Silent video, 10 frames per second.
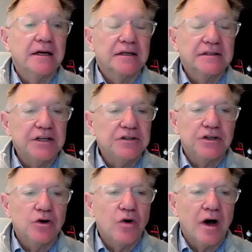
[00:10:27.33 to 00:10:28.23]
because I used
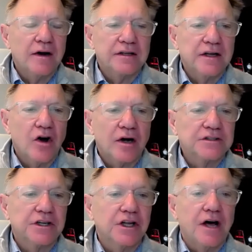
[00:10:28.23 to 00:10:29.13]
to go out at
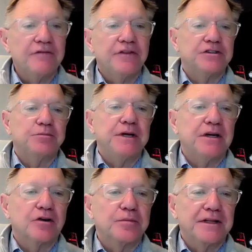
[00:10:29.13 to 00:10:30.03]
talks and love the
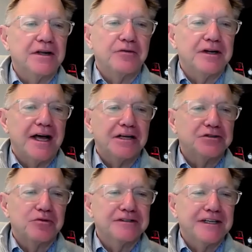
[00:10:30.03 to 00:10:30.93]
speaker, but then
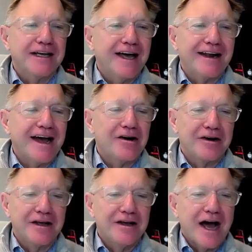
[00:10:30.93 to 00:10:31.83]
realized once I got
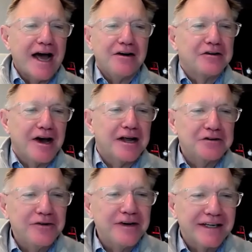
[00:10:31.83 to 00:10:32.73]
out, I don't know how
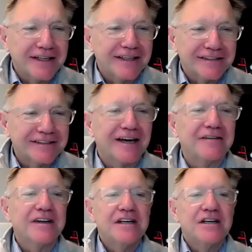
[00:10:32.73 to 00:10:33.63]
to do any of this stuff.